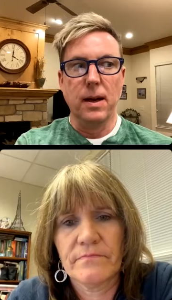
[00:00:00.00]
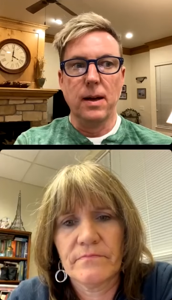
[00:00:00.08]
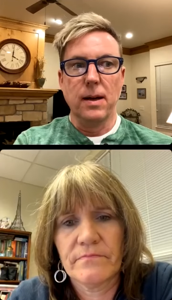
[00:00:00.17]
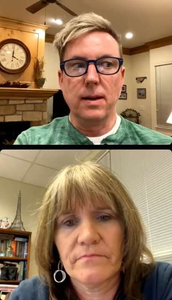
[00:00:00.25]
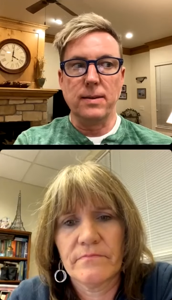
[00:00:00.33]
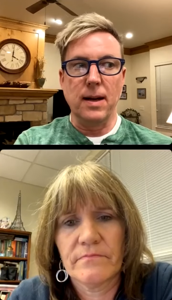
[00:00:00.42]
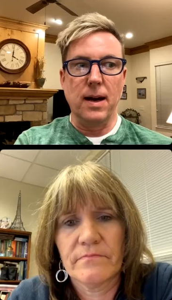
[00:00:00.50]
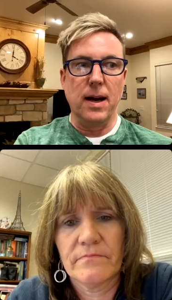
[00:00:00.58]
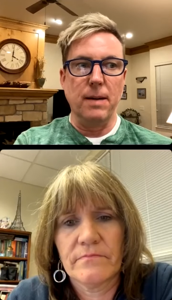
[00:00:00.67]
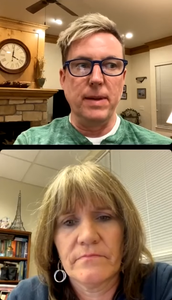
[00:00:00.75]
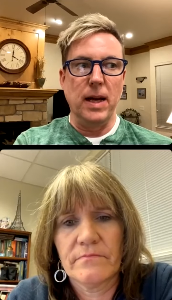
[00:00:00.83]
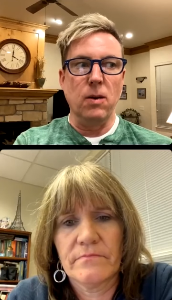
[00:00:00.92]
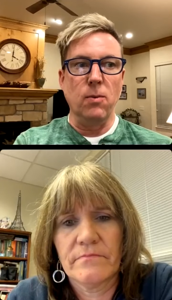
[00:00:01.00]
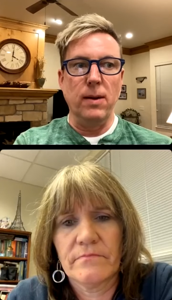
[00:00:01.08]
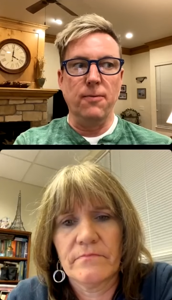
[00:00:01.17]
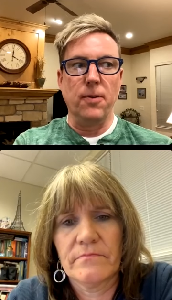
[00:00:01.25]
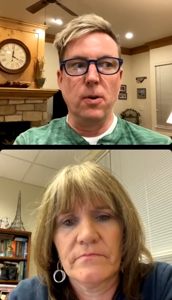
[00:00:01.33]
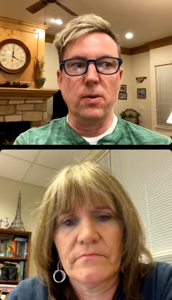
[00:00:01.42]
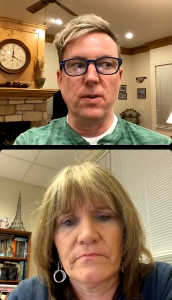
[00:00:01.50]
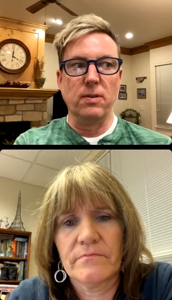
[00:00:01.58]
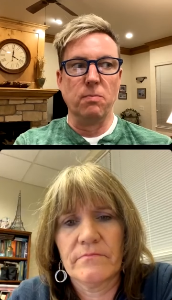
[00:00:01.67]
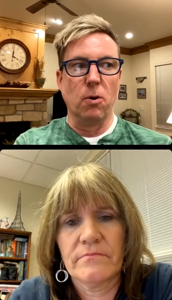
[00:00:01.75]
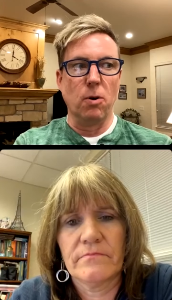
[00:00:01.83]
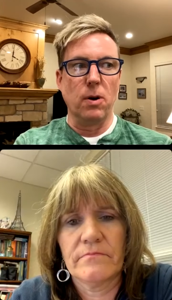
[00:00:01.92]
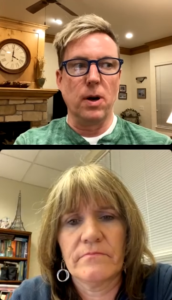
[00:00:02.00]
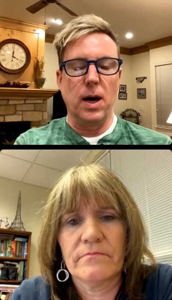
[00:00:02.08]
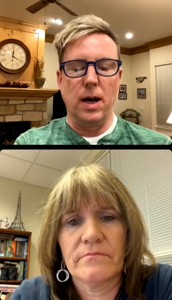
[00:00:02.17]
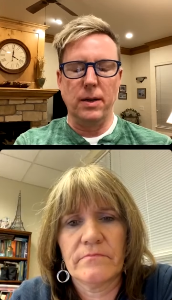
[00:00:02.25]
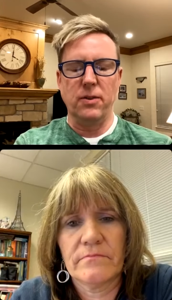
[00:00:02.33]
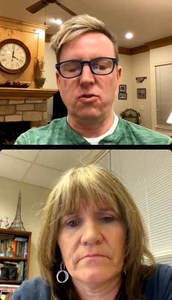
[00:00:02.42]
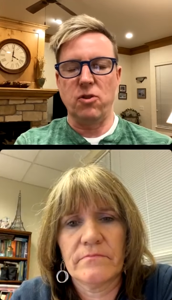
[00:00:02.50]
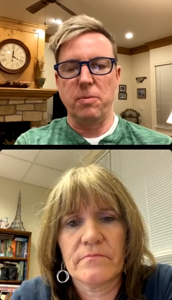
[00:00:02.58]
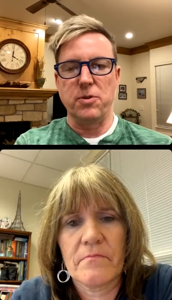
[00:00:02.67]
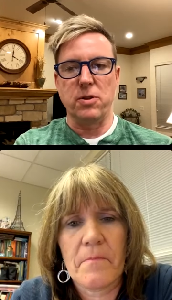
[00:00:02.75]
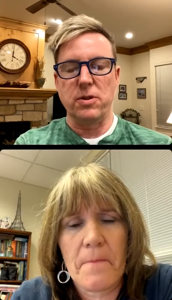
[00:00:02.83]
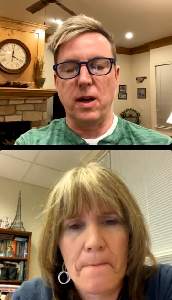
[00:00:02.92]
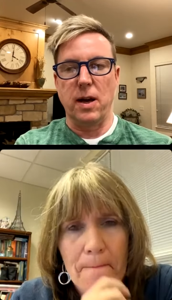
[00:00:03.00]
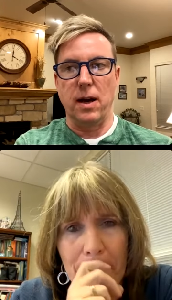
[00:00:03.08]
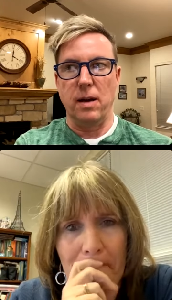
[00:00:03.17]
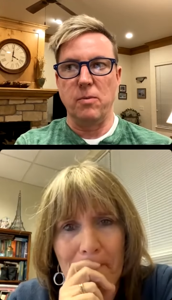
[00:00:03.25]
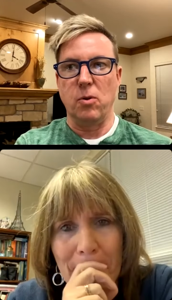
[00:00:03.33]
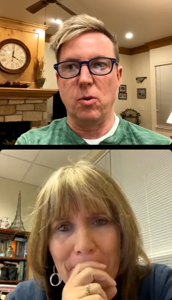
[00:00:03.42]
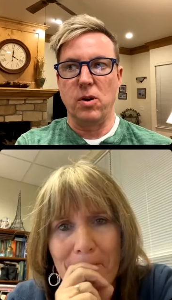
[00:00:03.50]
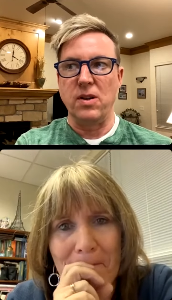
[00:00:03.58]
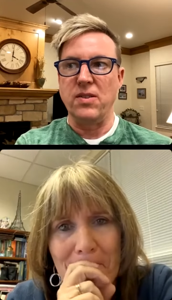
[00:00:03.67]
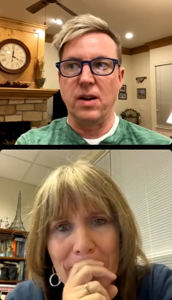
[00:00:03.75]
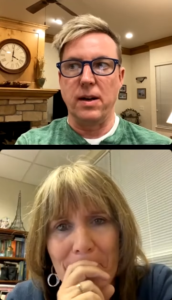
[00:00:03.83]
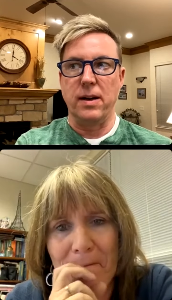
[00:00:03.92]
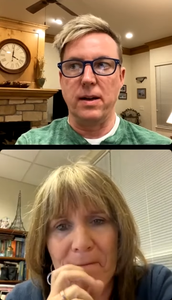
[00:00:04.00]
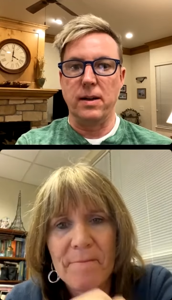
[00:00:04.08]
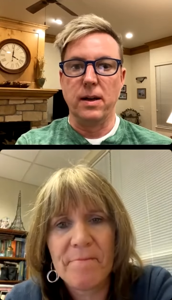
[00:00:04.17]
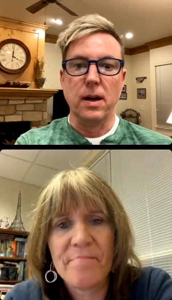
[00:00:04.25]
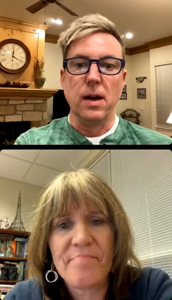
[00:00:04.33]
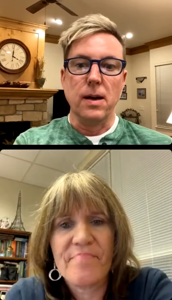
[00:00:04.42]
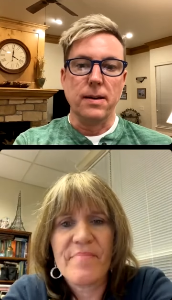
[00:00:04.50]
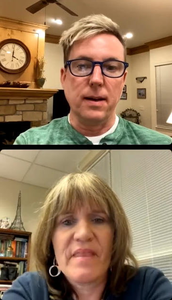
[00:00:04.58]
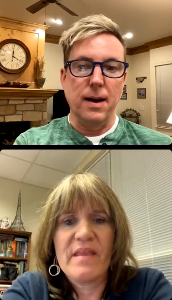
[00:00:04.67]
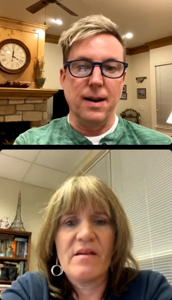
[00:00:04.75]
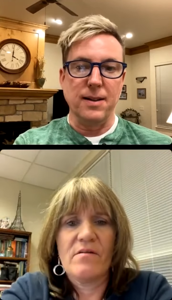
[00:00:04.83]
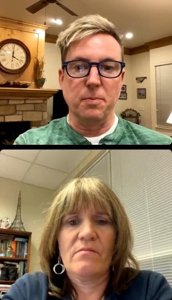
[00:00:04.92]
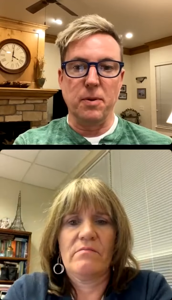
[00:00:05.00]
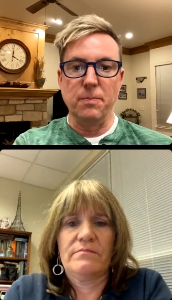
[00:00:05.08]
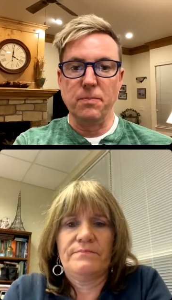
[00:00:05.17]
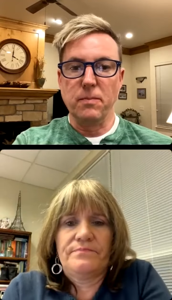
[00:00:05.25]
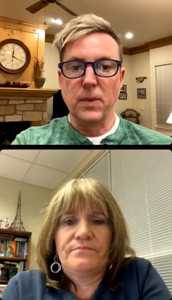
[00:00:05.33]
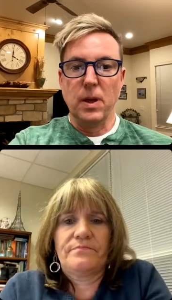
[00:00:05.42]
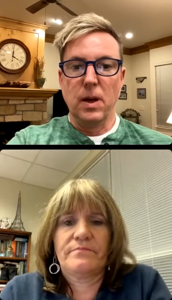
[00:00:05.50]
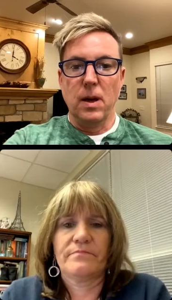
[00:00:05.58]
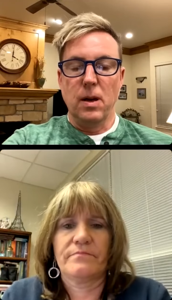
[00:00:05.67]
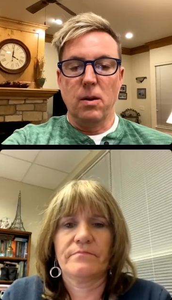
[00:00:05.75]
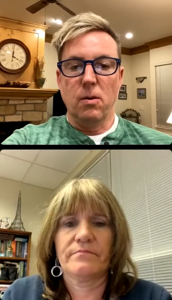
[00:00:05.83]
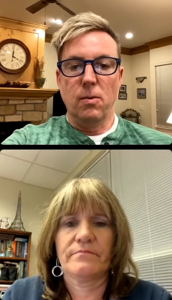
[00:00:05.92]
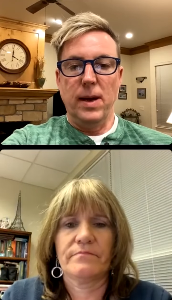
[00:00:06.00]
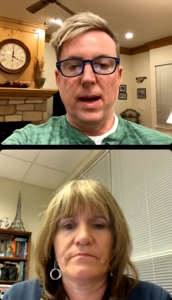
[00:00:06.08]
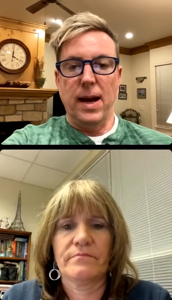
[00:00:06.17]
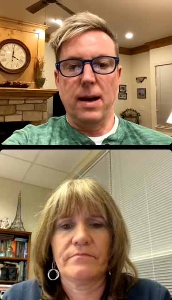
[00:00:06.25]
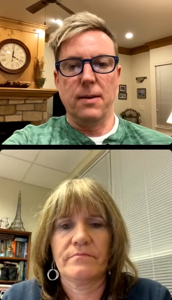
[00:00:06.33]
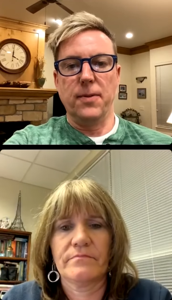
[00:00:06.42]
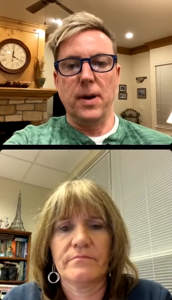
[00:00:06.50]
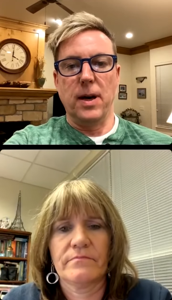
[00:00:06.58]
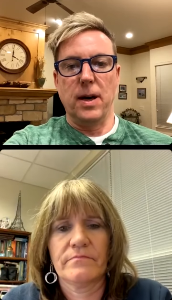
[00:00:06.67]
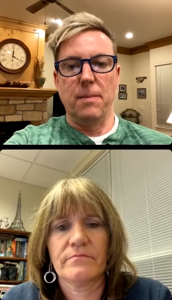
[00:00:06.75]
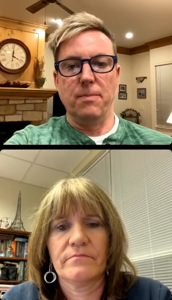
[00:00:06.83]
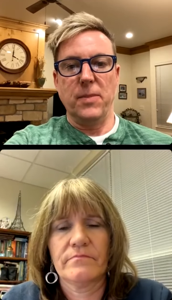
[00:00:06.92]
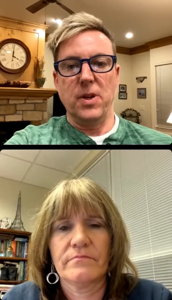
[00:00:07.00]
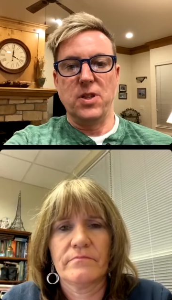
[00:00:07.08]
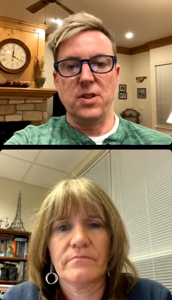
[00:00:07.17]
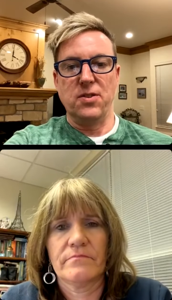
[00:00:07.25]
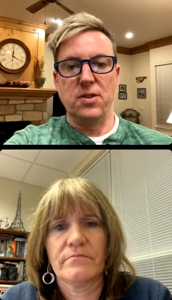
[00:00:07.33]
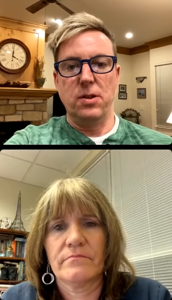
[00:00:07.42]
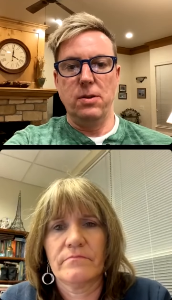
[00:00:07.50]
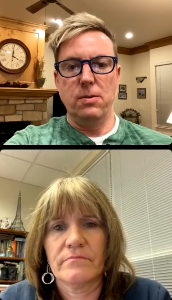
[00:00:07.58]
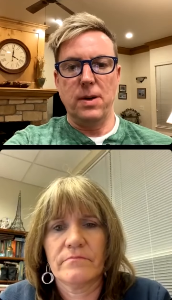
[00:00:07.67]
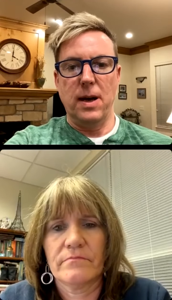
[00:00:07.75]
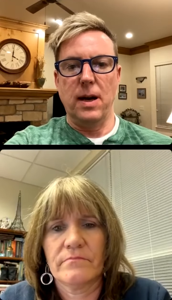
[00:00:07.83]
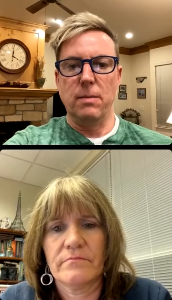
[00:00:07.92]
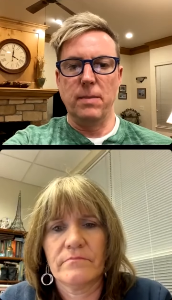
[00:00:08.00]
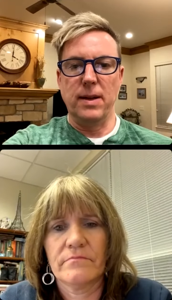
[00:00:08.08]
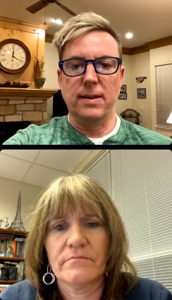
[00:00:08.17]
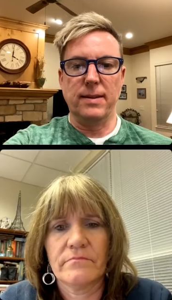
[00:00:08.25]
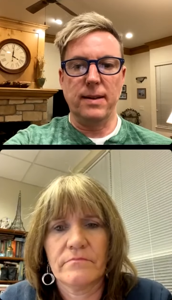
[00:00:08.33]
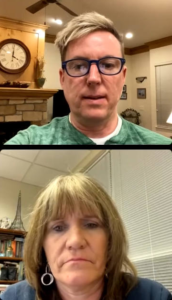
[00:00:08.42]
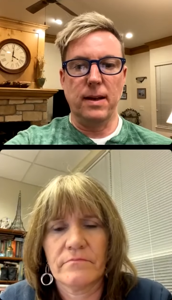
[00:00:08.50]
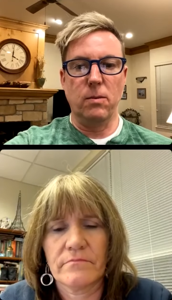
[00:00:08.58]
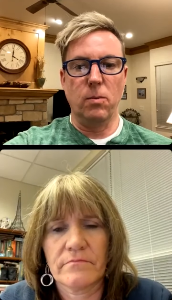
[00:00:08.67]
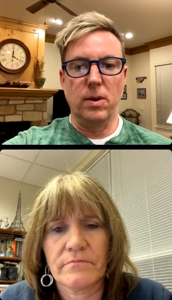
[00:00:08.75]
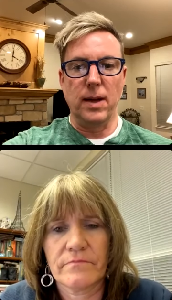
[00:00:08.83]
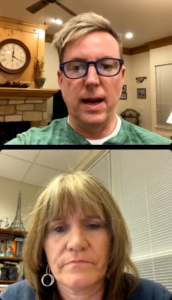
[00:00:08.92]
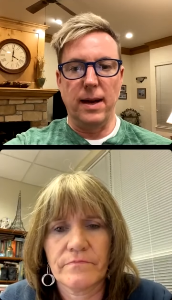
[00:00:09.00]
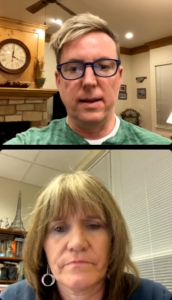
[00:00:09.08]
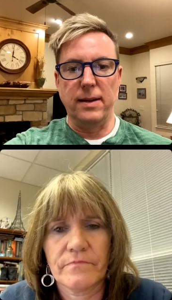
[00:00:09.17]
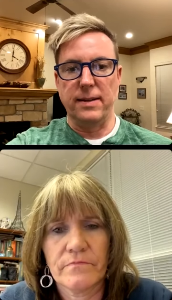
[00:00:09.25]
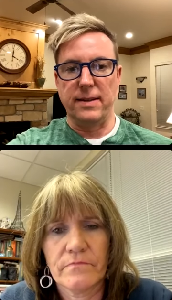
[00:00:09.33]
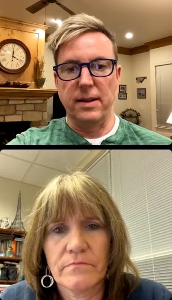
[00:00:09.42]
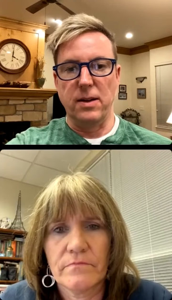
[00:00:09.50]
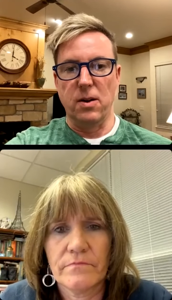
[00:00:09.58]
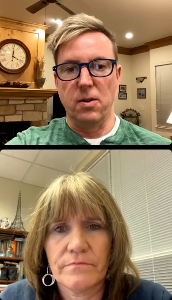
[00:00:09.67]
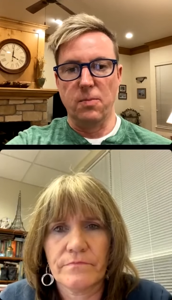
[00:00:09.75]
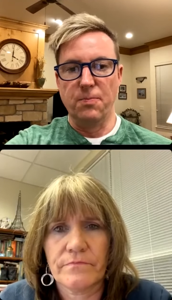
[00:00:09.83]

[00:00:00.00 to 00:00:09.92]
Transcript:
Speaker 1: a time that we focus more on scripture time or studying the gospel. We have um, just two comments and then we'll end because I know